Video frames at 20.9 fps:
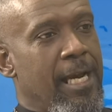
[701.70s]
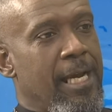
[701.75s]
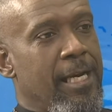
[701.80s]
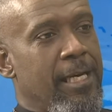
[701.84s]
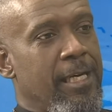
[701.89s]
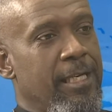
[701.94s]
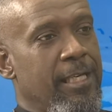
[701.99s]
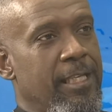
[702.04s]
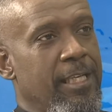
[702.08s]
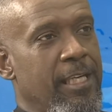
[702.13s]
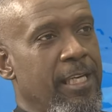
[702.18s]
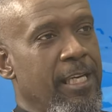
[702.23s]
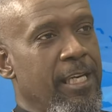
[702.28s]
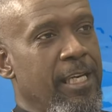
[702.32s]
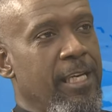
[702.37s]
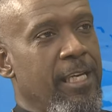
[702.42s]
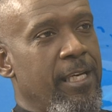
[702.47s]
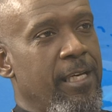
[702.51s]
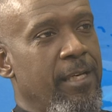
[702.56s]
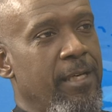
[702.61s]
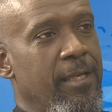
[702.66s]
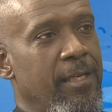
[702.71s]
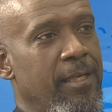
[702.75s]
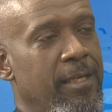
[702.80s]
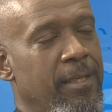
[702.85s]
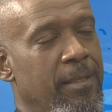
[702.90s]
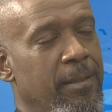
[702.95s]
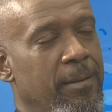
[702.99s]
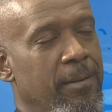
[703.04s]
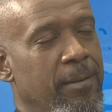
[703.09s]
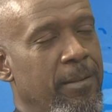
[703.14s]
And he
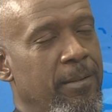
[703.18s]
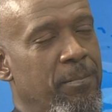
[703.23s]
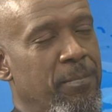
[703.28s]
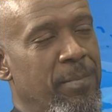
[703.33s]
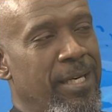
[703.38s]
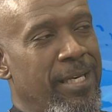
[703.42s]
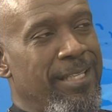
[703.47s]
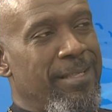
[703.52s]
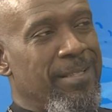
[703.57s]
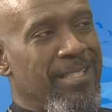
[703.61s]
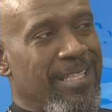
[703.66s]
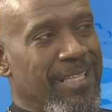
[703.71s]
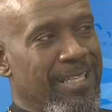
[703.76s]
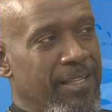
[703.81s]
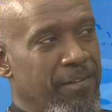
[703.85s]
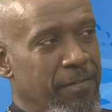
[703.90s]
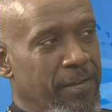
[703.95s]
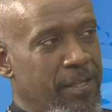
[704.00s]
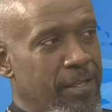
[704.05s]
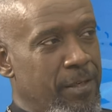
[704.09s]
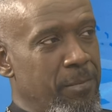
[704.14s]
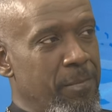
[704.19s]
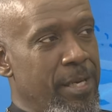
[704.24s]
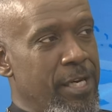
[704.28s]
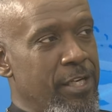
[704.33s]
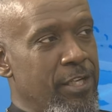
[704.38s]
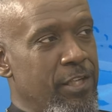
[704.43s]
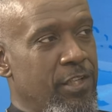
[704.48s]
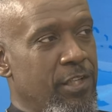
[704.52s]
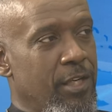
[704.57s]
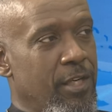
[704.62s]
made significant
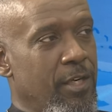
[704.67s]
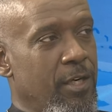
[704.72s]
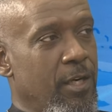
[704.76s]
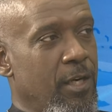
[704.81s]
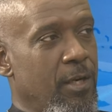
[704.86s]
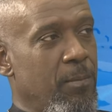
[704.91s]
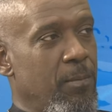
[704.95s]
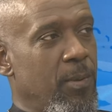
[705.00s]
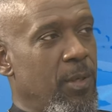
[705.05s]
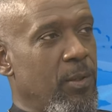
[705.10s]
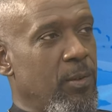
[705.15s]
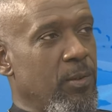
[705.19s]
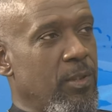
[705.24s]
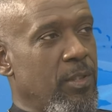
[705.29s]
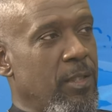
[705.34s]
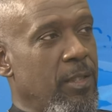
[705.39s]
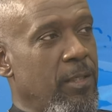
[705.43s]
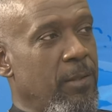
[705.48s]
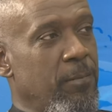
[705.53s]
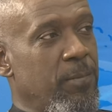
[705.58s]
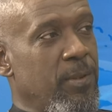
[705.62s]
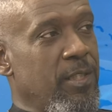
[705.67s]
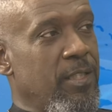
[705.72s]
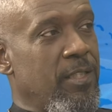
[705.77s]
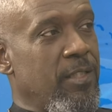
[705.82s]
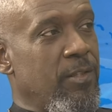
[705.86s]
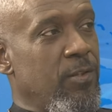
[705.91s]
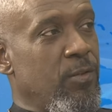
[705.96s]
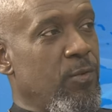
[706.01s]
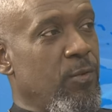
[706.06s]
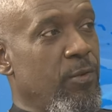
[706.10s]
mention about
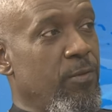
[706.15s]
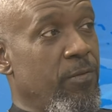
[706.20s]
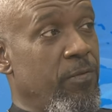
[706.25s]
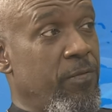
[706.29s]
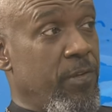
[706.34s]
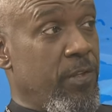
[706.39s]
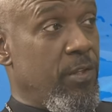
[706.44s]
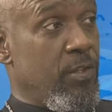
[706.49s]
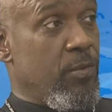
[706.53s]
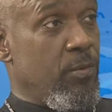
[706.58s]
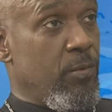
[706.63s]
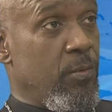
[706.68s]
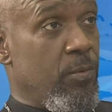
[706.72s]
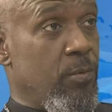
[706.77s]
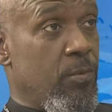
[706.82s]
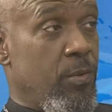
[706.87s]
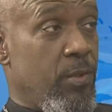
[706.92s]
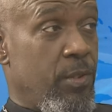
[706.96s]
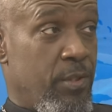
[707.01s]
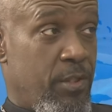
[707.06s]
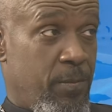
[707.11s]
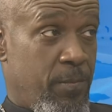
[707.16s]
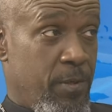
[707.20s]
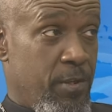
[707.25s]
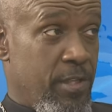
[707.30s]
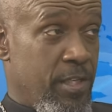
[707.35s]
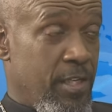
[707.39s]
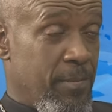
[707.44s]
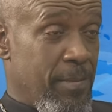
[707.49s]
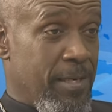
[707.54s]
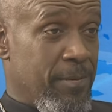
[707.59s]
persons who he referred to, the
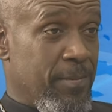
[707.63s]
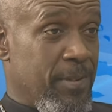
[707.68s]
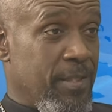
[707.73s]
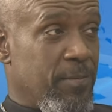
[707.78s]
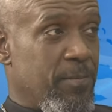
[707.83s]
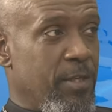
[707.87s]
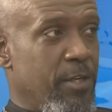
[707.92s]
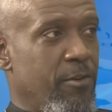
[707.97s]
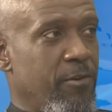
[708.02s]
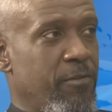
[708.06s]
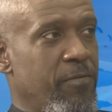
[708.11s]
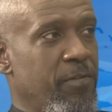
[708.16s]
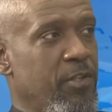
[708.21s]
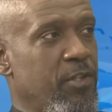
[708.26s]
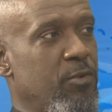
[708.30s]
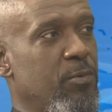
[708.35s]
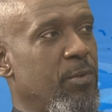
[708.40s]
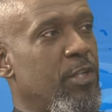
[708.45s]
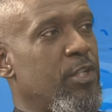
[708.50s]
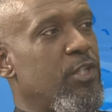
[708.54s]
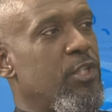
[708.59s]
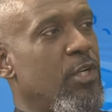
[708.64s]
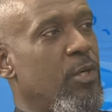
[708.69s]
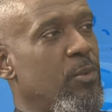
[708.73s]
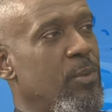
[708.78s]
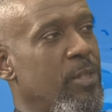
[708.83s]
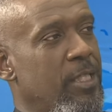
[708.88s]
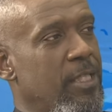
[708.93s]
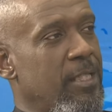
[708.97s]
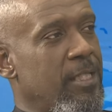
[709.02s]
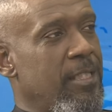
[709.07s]
spiritual Baptists, but he referred to as
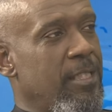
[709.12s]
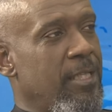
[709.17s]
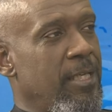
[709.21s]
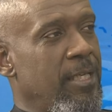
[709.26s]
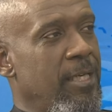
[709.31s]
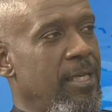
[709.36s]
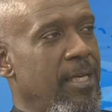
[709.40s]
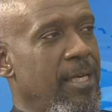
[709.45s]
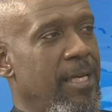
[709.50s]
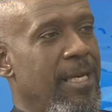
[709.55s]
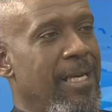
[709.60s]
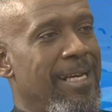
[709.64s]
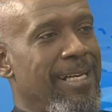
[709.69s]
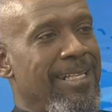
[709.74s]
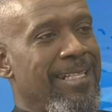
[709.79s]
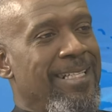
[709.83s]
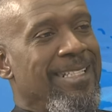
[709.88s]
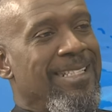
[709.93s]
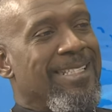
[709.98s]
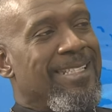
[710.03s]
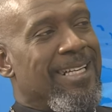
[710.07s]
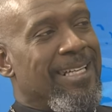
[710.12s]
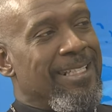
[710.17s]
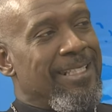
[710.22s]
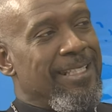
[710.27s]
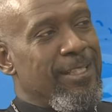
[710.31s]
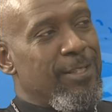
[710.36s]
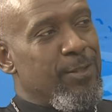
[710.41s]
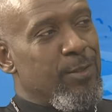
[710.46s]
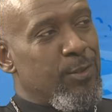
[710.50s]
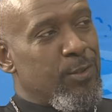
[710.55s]
shouters. And he
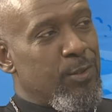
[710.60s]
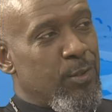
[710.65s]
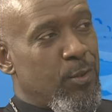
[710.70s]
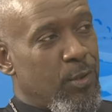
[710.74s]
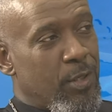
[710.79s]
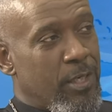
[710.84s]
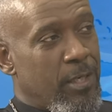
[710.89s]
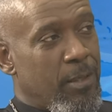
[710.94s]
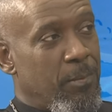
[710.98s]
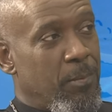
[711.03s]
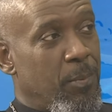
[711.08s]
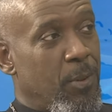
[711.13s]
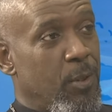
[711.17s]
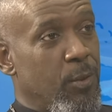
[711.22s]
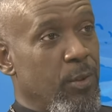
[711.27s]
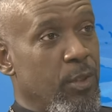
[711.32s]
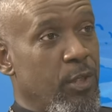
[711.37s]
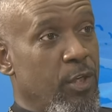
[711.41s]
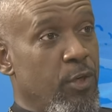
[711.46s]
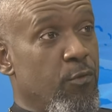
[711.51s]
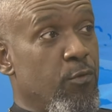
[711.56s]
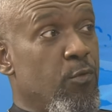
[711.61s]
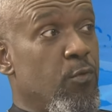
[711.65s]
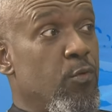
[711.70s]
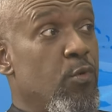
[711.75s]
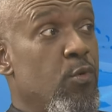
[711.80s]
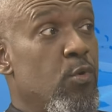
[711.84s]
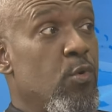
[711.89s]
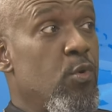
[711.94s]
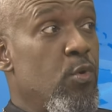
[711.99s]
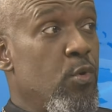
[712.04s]
started to talk about the
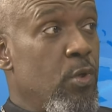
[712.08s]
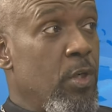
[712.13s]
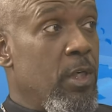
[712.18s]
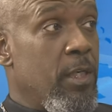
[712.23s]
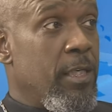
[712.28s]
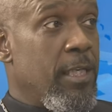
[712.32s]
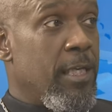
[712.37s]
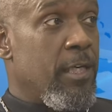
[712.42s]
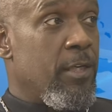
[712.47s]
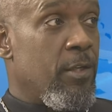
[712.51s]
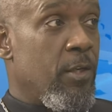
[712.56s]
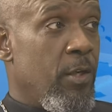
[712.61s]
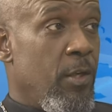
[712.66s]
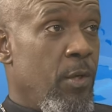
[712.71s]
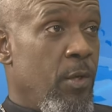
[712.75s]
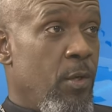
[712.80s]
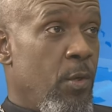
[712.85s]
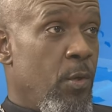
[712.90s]
role that